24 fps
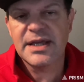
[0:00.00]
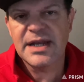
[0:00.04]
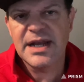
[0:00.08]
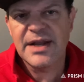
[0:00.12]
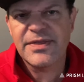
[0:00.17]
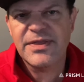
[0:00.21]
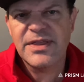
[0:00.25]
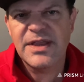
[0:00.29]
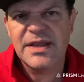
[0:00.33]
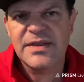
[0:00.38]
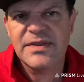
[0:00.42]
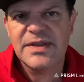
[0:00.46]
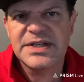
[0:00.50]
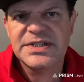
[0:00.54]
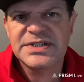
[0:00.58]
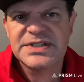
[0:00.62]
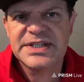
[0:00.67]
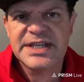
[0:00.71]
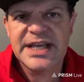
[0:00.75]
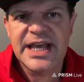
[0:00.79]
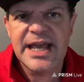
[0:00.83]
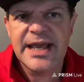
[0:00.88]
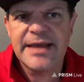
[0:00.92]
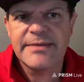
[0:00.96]
And I think these
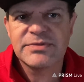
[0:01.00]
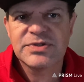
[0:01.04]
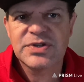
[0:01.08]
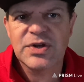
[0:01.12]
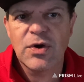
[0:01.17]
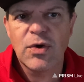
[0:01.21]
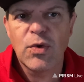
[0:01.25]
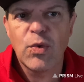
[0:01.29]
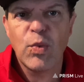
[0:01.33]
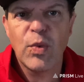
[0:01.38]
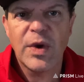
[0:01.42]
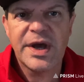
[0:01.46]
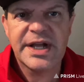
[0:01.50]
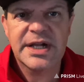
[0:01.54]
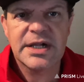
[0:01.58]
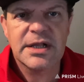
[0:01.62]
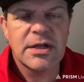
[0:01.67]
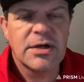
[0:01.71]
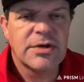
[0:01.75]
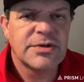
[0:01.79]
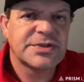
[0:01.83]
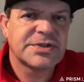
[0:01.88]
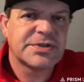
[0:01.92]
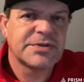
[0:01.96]
games are way
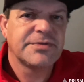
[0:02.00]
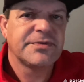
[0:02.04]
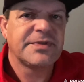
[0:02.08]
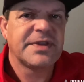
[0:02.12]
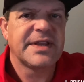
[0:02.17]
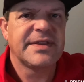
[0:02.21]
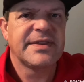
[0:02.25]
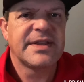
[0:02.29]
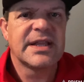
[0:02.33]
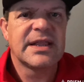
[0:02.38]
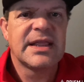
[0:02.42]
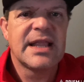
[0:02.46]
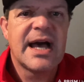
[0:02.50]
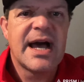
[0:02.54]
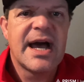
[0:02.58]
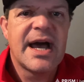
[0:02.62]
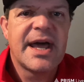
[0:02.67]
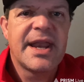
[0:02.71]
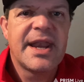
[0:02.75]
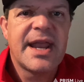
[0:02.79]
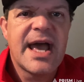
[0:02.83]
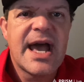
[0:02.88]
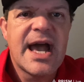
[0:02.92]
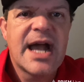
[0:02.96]
closer than the
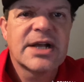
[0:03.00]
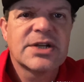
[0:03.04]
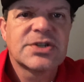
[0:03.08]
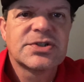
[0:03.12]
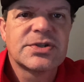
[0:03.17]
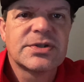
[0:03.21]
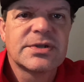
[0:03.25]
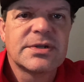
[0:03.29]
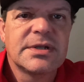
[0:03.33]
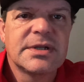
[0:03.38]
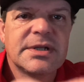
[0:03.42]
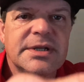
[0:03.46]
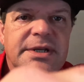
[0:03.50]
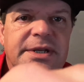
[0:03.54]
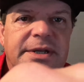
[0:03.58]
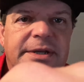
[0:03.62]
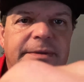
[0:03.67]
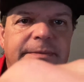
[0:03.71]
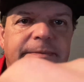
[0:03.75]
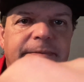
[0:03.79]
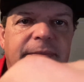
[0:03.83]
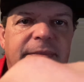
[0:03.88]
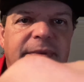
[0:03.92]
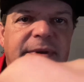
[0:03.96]
line
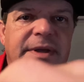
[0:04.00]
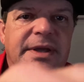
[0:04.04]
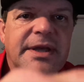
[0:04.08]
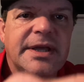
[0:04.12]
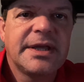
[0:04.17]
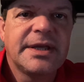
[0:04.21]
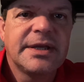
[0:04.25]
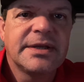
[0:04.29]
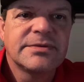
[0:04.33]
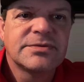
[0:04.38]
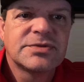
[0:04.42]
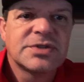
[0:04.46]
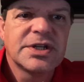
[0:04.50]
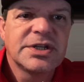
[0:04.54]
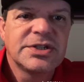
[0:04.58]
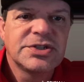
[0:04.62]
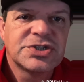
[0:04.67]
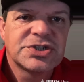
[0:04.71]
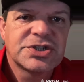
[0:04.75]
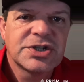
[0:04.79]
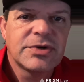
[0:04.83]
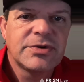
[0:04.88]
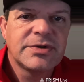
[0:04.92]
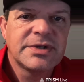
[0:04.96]
actually is
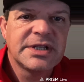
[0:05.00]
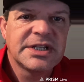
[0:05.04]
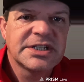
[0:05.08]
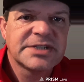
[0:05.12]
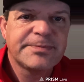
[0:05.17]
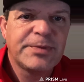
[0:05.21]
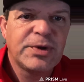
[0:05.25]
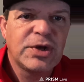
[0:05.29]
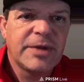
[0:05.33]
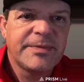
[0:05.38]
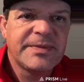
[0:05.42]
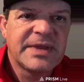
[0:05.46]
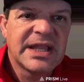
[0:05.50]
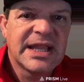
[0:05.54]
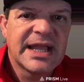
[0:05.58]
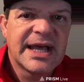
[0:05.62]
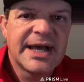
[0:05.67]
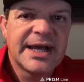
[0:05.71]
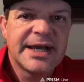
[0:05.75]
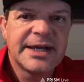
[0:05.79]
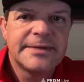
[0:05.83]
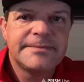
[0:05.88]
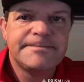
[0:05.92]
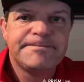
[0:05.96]
showing. Let's pull up the
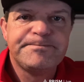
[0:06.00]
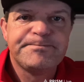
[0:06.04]
line.